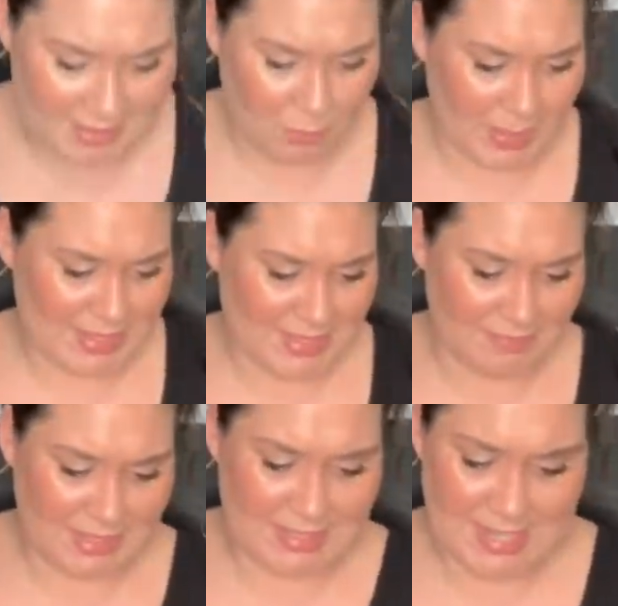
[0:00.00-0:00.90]
give away stuff
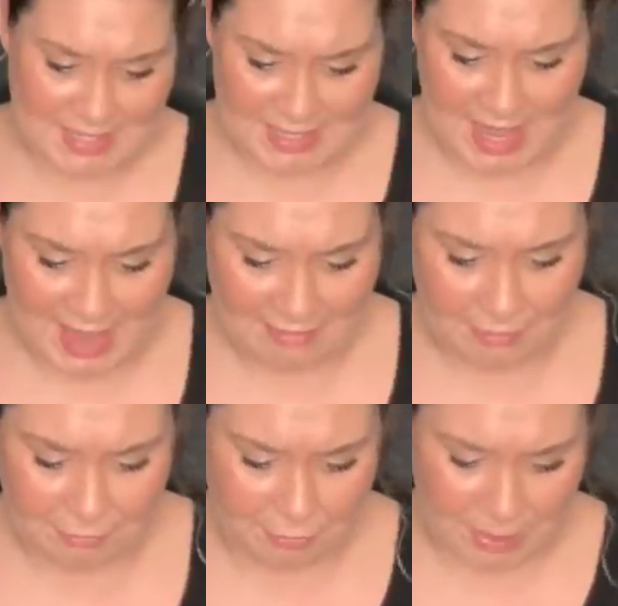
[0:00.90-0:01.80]
that doesn't have a
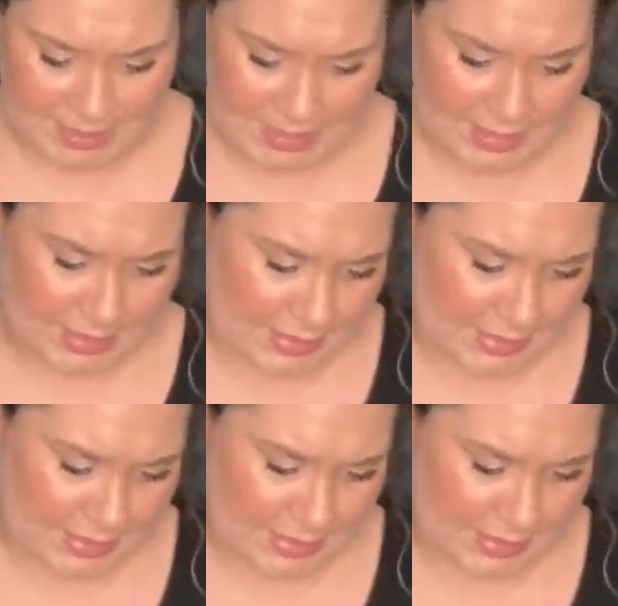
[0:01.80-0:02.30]
freaking